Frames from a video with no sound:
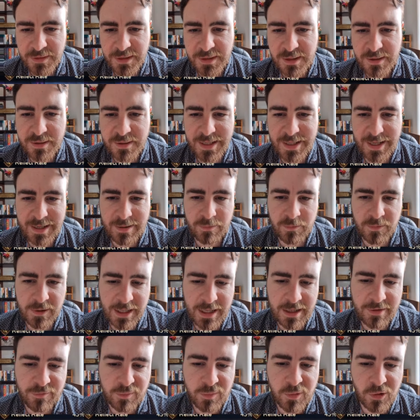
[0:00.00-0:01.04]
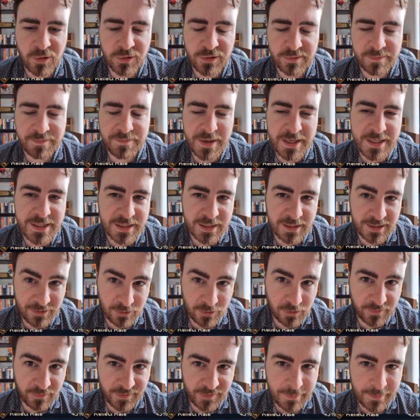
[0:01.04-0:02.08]
Now, we have poured basically
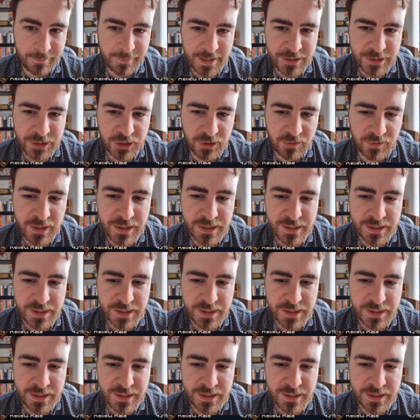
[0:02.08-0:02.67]
all of our best units